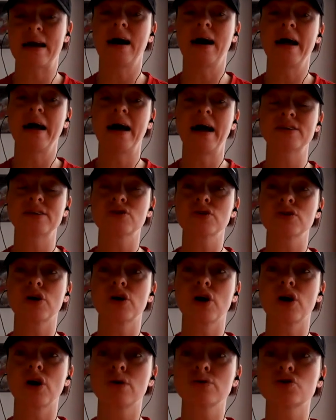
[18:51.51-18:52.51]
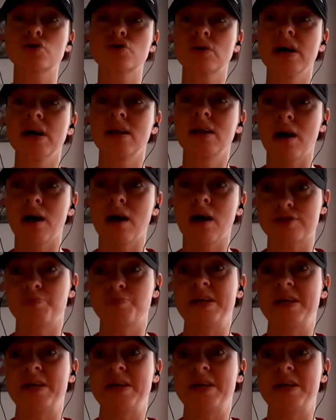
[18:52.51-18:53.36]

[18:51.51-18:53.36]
I had to go through a lot,